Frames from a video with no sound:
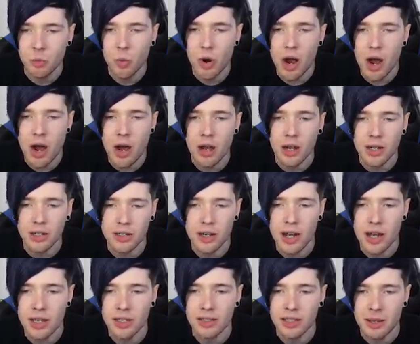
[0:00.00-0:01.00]
work.
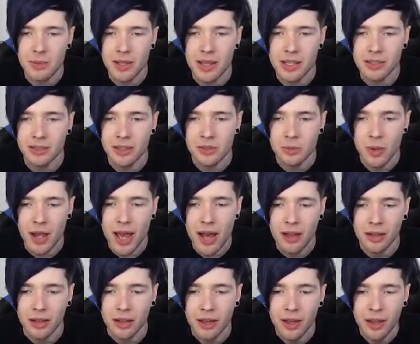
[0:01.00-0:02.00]
Nice, give me this as
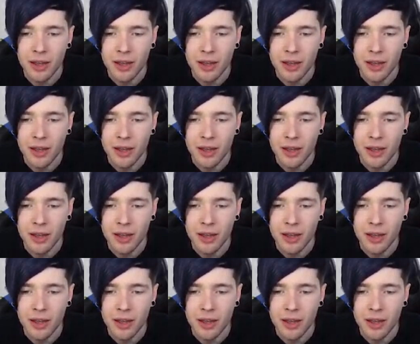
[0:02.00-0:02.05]
well.